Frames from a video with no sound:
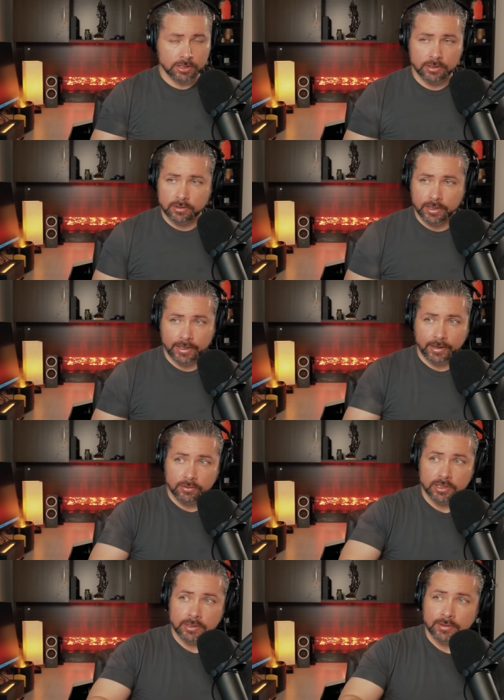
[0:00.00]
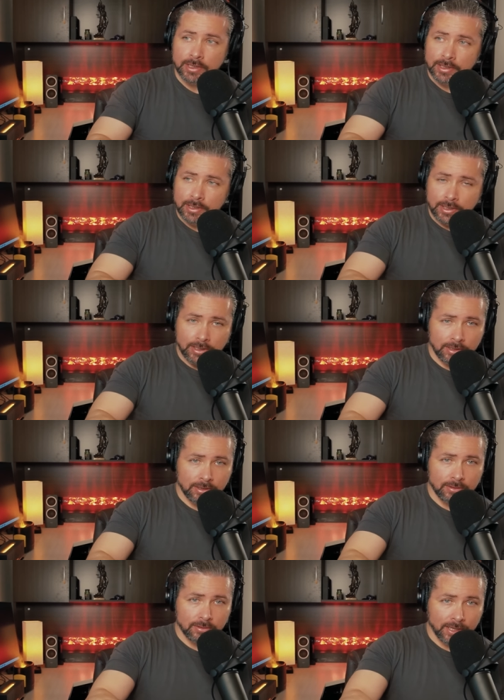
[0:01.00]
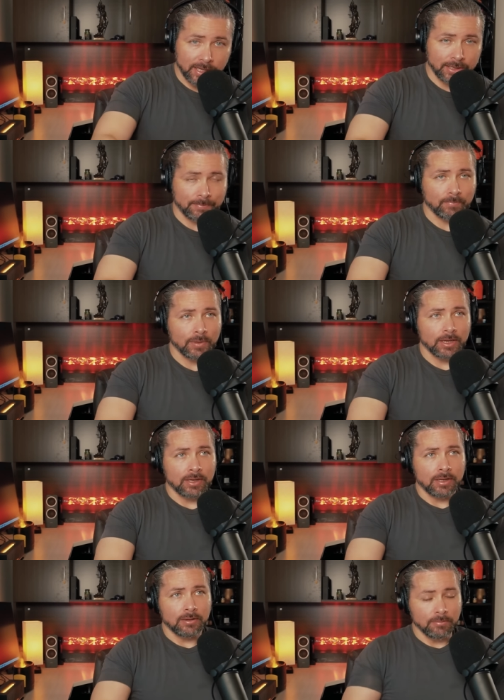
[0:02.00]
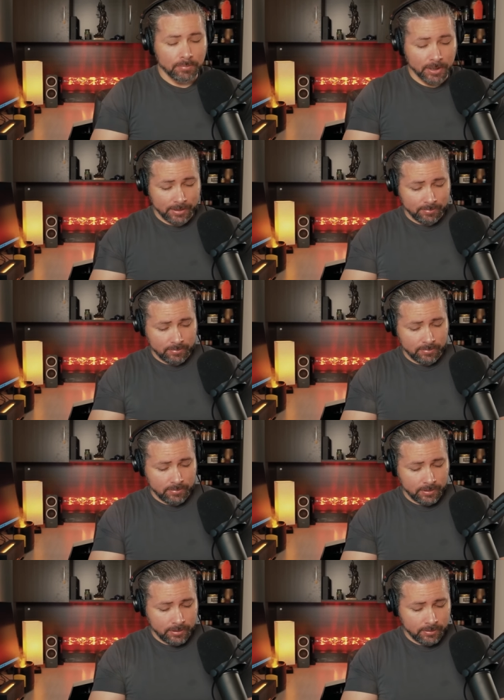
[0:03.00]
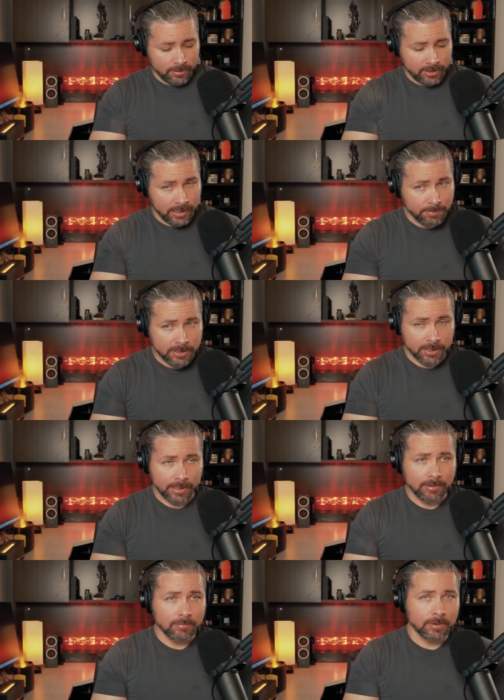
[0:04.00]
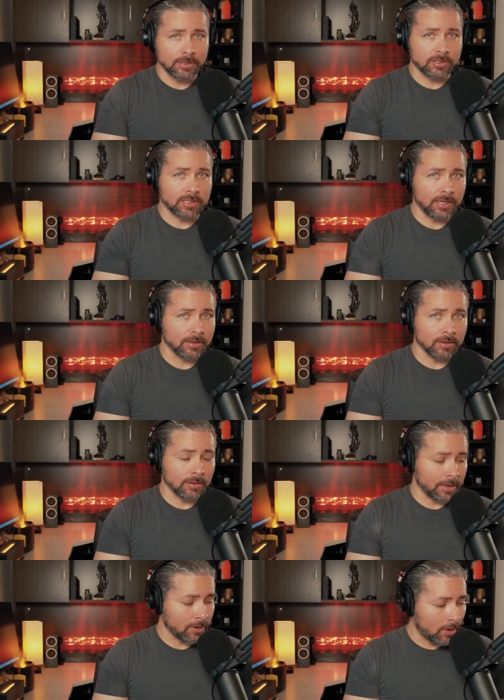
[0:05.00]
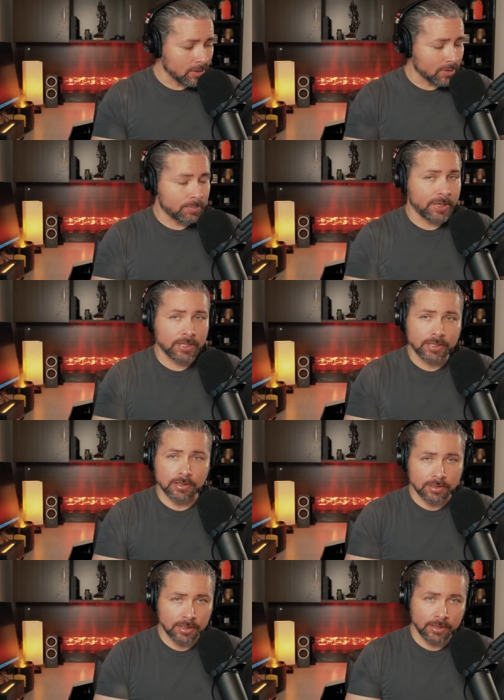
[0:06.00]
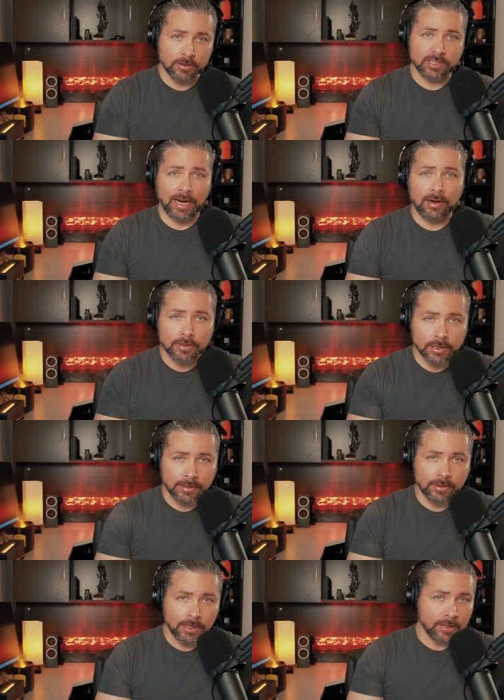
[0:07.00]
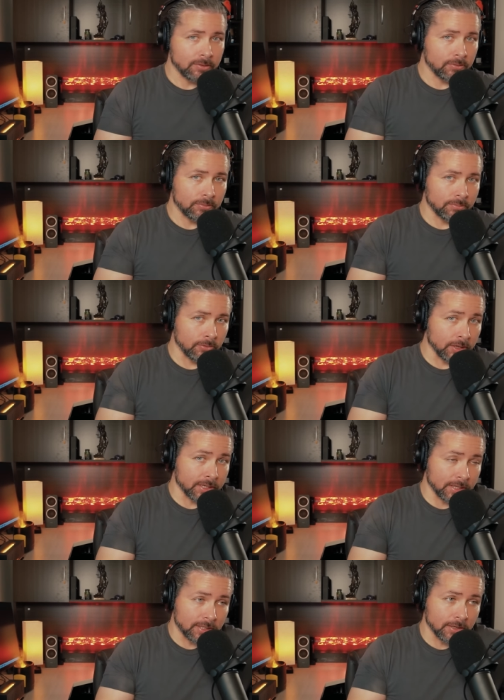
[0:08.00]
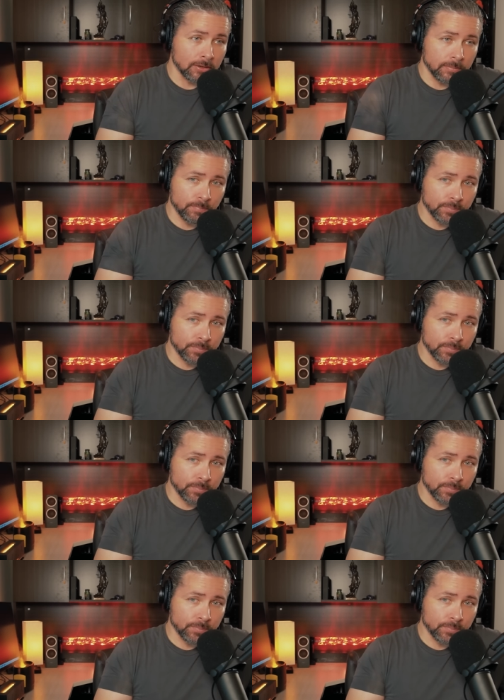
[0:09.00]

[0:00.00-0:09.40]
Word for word: She looked like a healthy lady. But Gypsy, when you see her in all of the pictures in her childhood, really until